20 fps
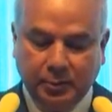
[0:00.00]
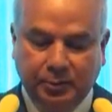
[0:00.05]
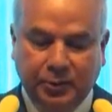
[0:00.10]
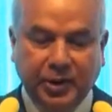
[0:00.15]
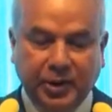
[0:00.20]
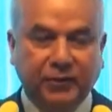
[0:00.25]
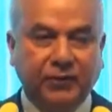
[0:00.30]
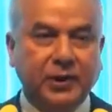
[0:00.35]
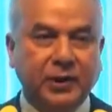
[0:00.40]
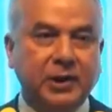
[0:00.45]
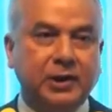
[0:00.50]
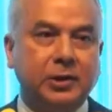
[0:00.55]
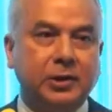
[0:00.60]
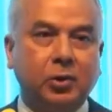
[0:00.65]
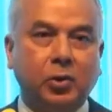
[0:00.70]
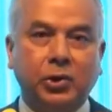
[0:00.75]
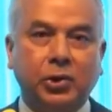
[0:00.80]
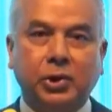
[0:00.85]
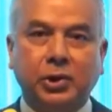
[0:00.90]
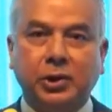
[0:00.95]
previous
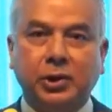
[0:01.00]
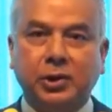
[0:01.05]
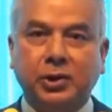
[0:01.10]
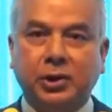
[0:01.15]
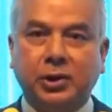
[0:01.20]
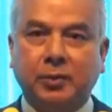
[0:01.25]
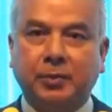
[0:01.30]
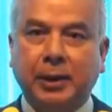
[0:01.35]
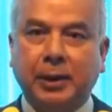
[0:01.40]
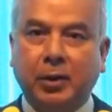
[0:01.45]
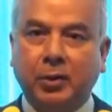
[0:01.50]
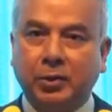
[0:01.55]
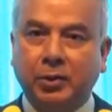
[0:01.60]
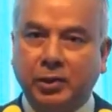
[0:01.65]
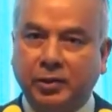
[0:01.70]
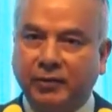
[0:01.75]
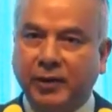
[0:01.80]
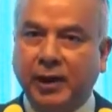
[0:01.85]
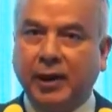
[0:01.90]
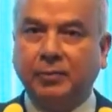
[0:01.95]
notions about
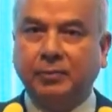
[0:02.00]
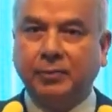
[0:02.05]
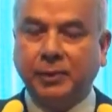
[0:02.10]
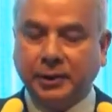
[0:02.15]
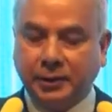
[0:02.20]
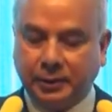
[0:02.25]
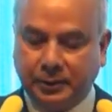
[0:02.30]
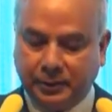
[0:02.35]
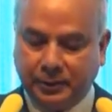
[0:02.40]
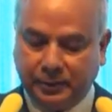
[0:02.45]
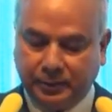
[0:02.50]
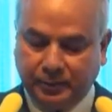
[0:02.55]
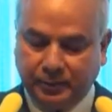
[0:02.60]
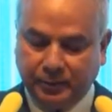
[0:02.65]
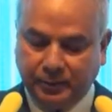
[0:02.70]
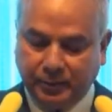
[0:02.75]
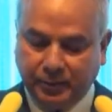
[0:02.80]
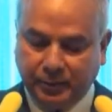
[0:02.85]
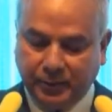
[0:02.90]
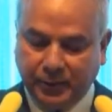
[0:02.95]
development.
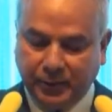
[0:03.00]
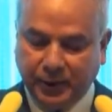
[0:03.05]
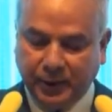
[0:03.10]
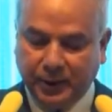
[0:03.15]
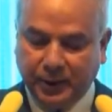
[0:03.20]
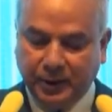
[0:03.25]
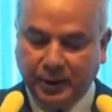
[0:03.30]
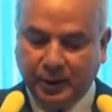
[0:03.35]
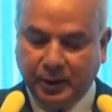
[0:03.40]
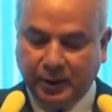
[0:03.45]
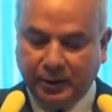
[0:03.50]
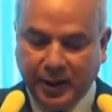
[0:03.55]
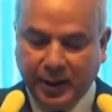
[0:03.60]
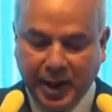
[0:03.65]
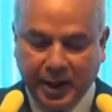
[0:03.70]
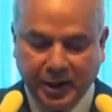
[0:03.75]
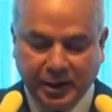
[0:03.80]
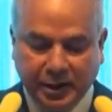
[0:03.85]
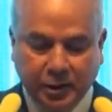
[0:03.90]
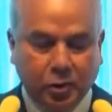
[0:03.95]
There
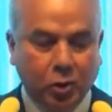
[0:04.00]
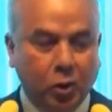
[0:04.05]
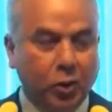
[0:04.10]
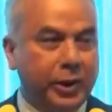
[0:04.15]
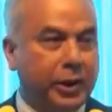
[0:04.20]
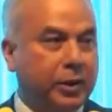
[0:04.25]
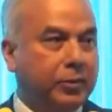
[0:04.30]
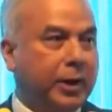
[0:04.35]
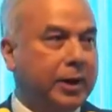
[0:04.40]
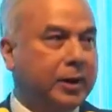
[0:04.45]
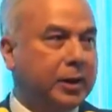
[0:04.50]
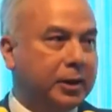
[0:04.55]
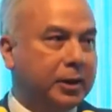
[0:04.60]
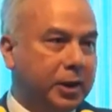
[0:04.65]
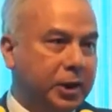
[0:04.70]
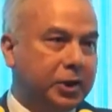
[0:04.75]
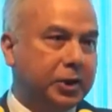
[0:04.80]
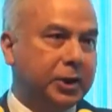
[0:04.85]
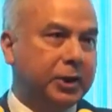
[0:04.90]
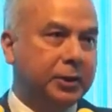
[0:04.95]
is growing
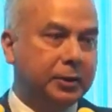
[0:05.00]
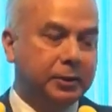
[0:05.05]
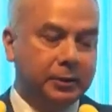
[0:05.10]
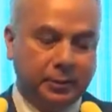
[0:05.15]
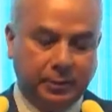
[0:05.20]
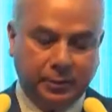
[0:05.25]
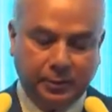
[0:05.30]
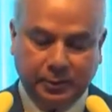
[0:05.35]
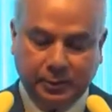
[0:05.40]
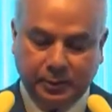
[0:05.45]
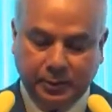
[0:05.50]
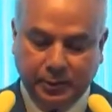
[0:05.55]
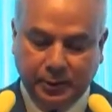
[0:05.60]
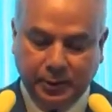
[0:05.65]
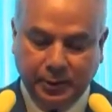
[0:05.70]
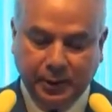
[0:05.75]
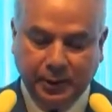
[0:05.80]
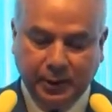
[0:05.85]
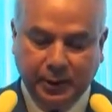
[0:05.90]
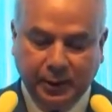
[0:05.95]
recognition
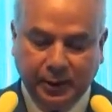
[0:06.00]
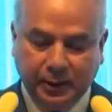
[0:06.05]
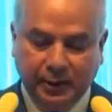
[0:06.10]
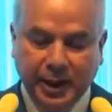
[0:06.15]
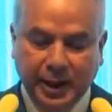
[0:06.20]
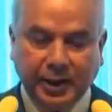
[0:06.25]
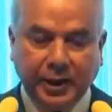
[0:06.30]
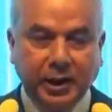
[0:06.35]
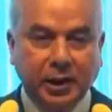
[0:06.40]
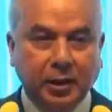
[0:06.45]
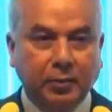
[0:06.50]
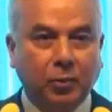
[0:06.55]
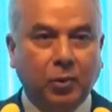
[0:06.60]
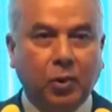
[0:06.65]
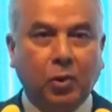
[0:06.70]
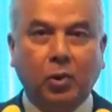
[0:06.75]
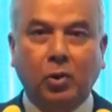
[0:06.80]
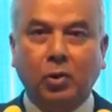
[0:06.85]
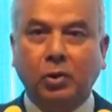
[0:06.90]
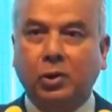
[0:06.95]
that in a
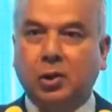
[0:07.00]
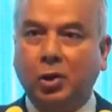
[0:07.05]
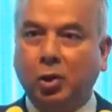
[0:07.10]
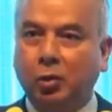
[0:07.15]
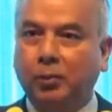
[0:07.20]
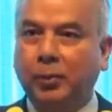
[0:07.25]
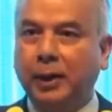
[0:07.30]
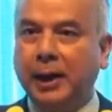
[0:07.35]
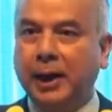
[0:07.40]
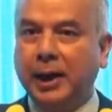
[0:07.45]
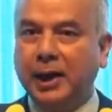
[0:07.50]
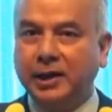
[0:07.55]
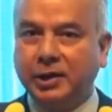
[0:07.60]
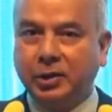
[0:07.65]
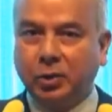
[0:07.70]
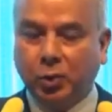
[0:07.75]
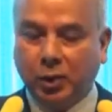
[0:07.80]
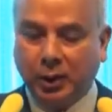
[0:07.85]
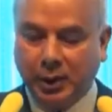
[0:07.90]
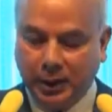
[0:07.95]
more
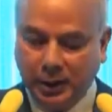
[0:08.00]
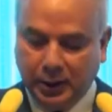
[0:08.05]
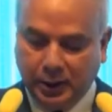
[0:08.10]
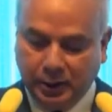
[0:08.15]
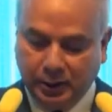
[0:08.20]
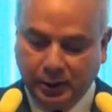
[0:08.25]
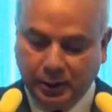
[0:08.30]
globalized world,